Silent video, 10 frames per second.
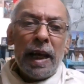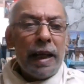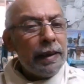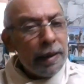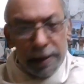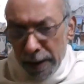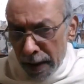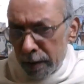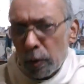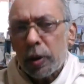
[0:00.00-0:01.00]
And then they
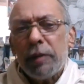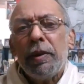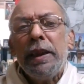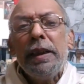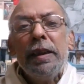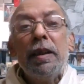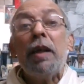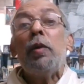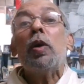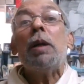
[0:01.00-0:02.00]
are not even eager
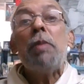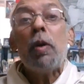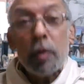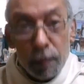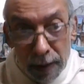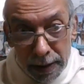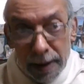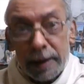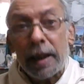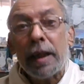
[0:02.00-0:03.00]
to come out of that
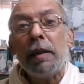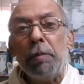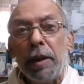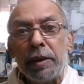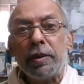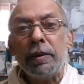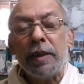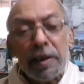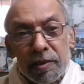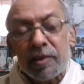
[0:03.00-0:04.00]
entanglement.
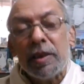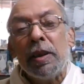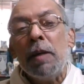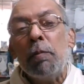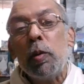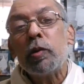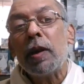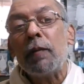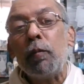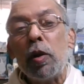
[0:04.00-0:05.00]
That is the
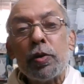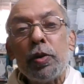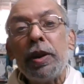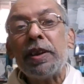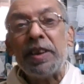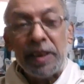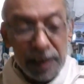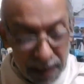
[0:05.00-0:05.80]
most unfortunate